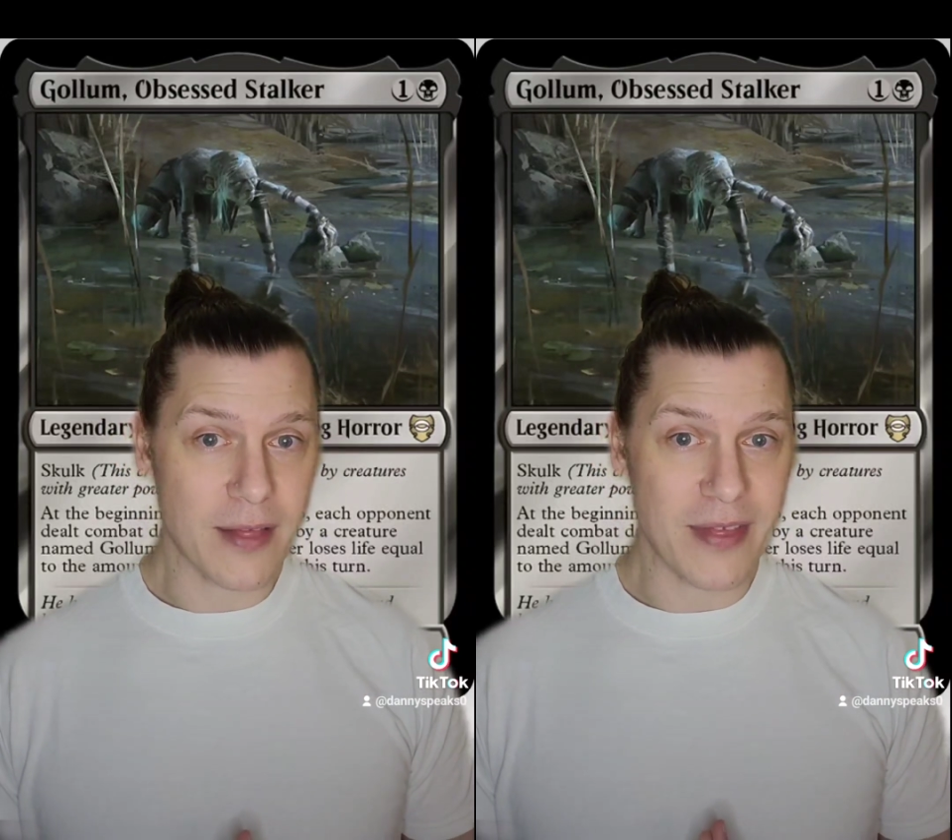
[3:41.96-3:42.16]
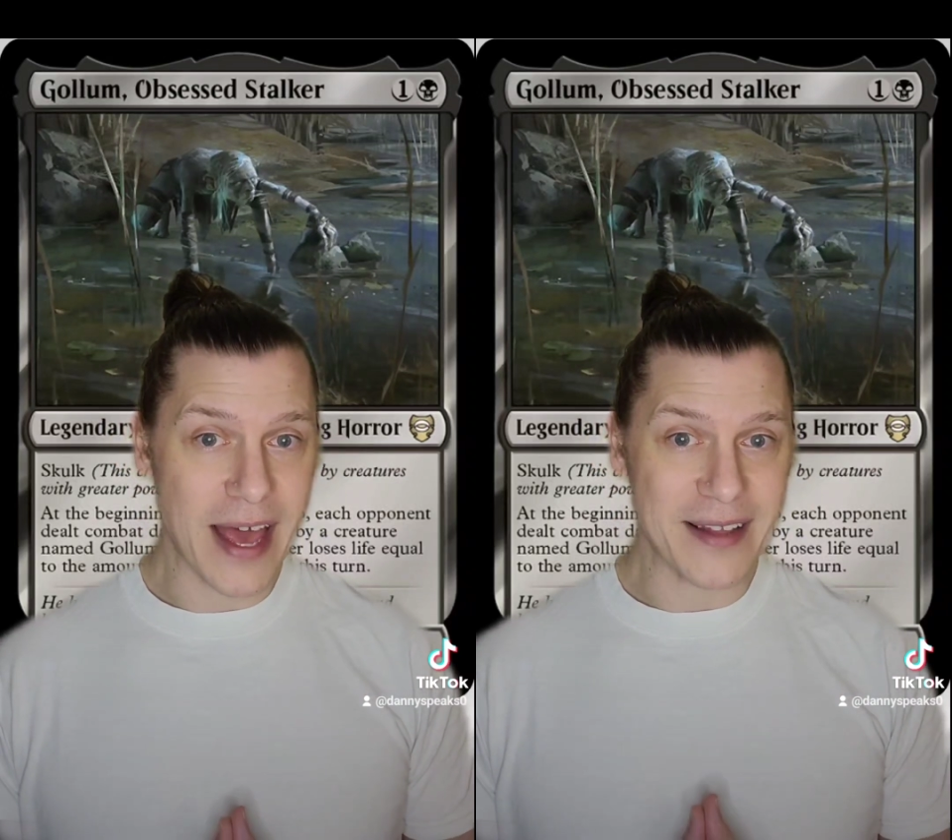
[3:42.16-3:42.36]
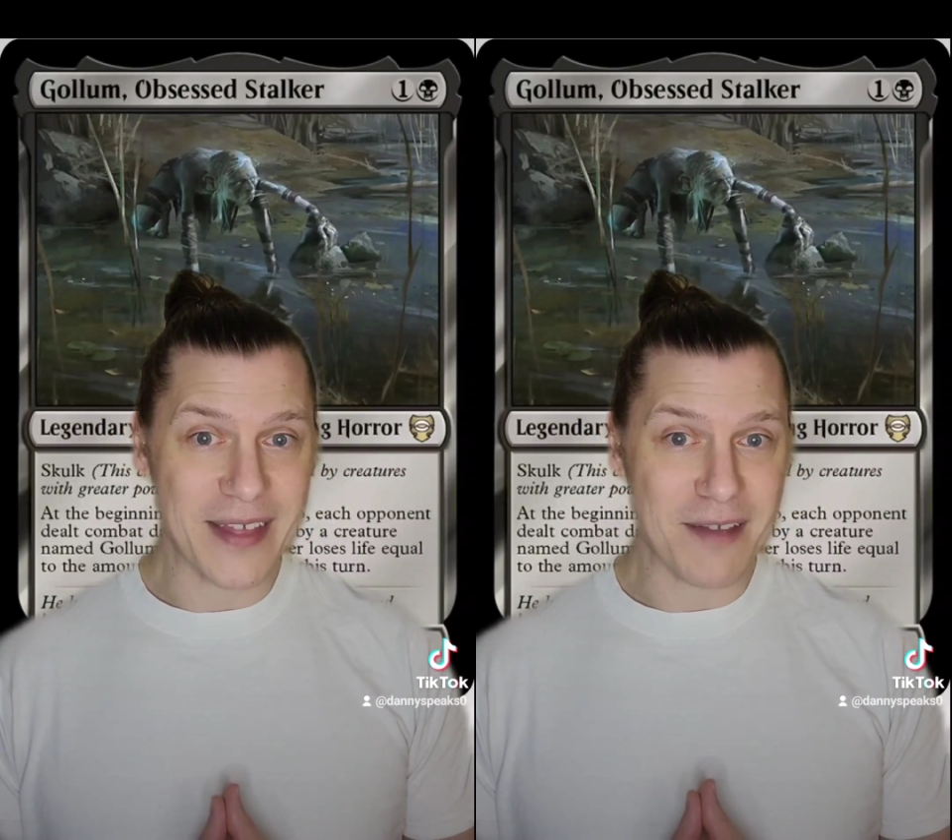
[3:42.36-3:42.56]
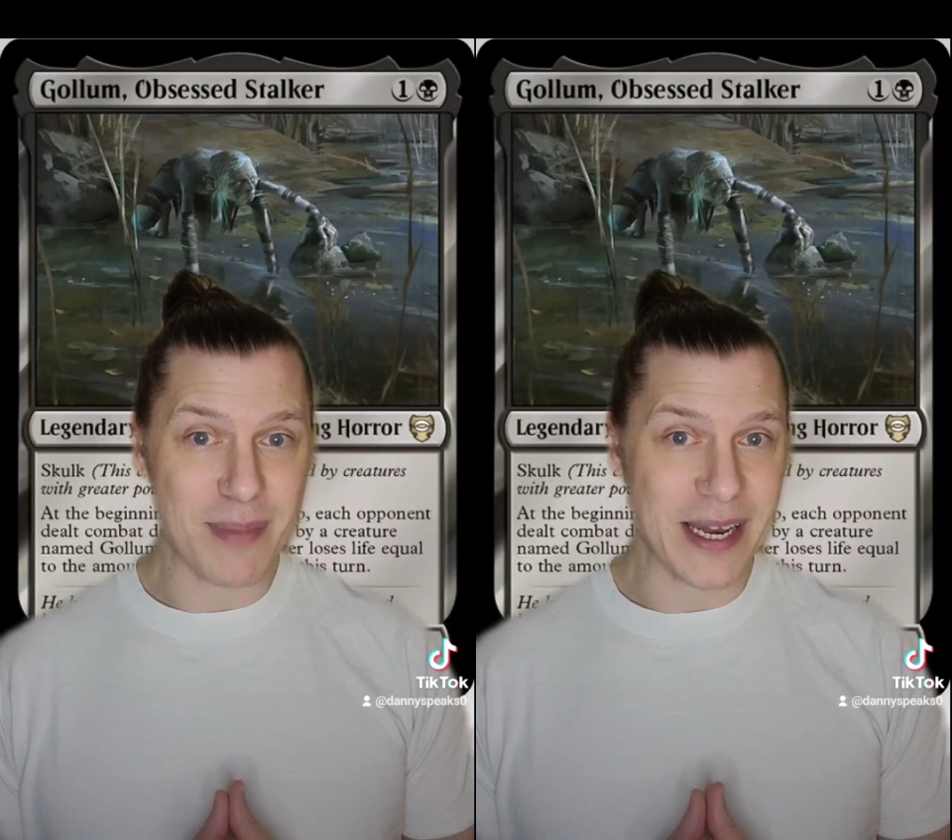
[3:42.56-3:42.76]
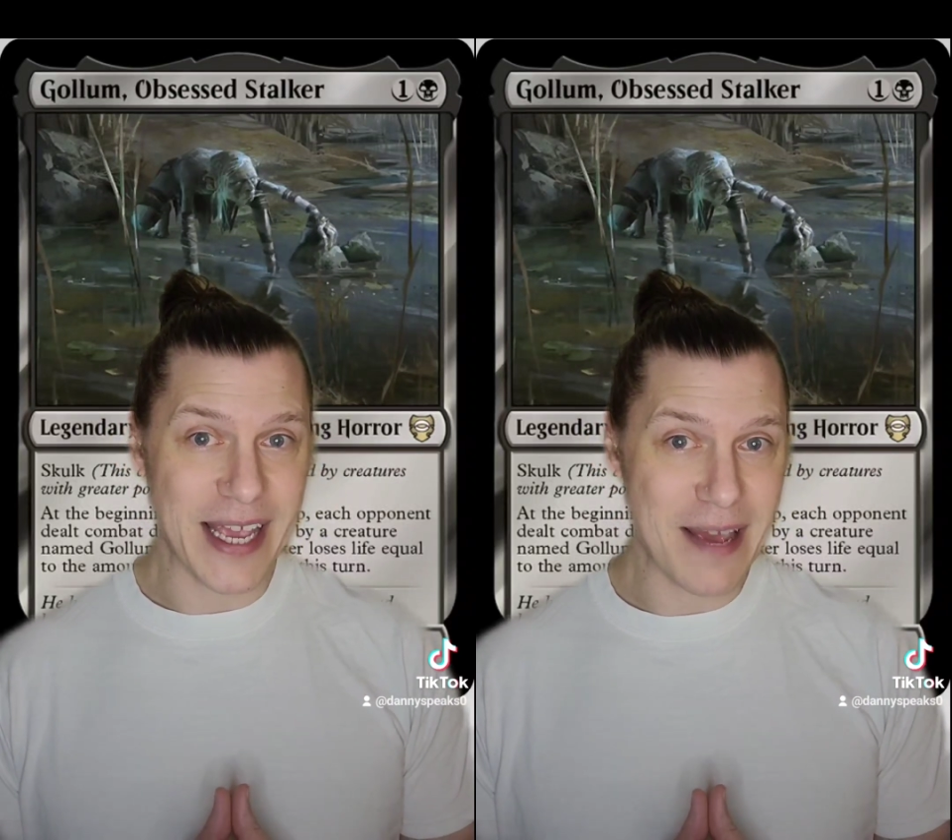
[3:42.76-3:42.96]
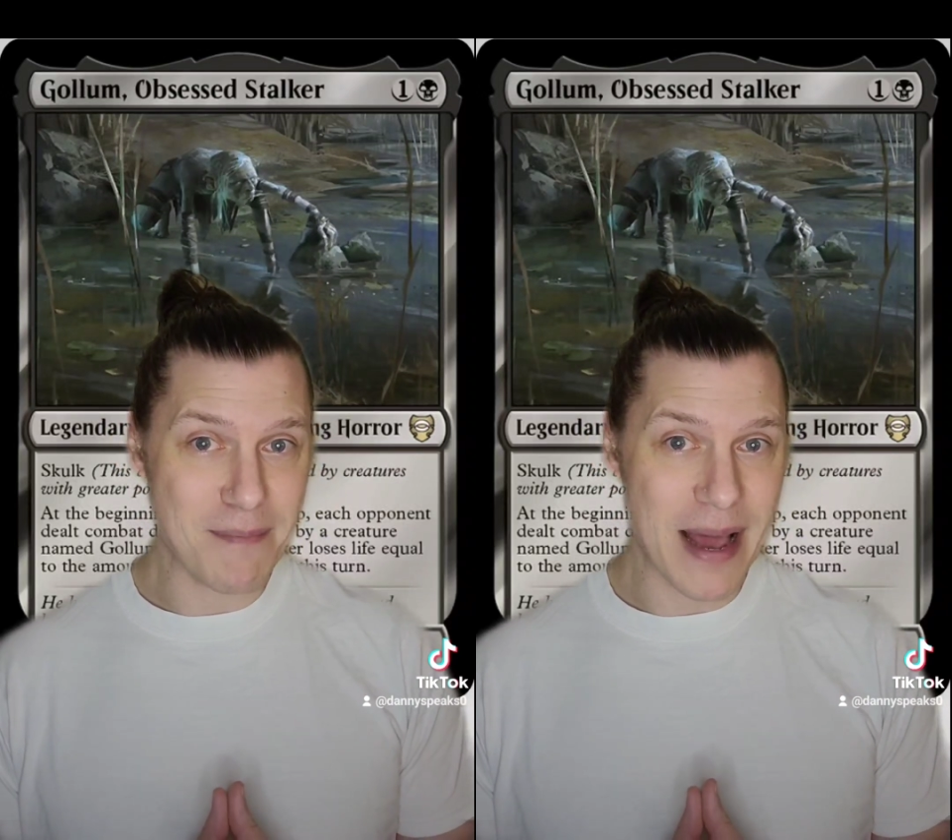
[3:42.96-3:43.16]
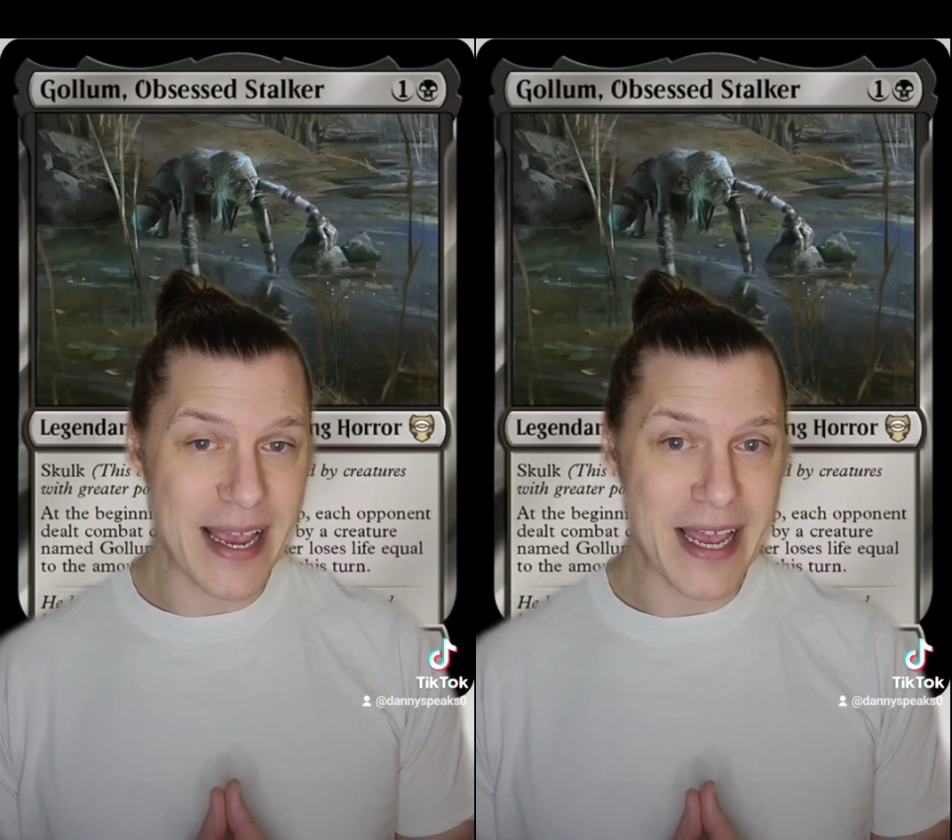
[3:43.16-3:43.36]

that they've been hit by